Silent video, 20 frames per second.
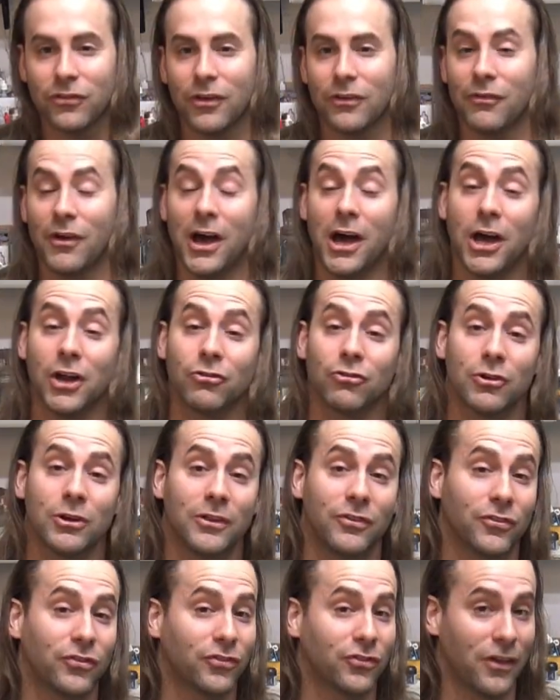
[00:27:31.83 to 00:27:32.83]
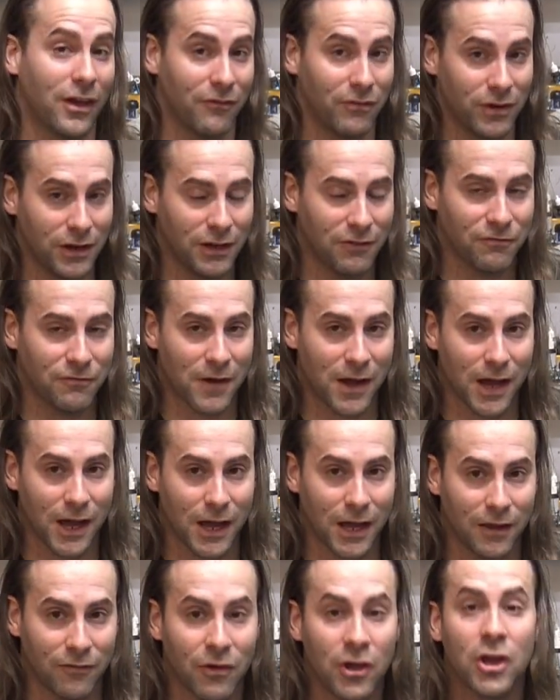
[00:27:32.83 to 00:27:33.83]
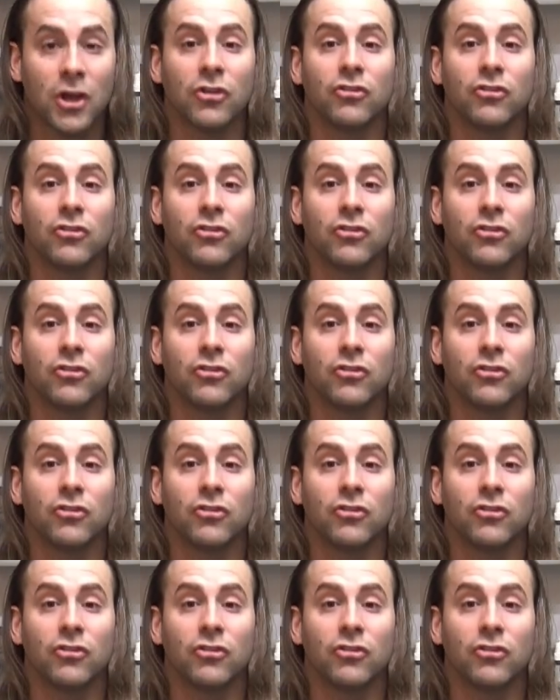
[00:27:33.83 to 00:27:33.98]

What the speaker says: of 175